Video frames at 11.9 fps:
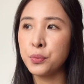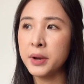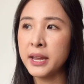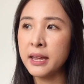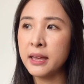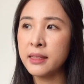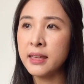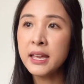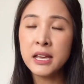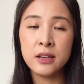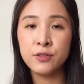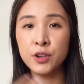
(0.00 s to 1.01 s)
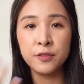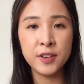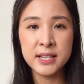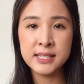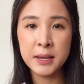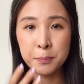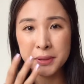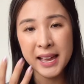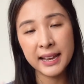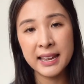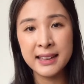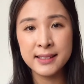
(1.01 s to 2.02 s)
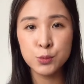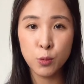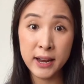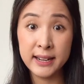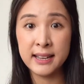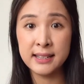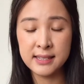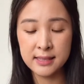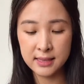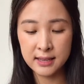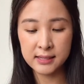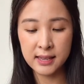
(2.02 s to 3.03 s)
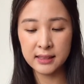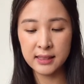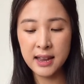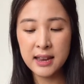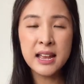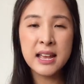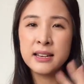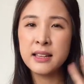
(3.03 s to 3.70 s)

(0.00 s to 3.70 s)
with if you're facing blackheads, whiteheads, and things like that.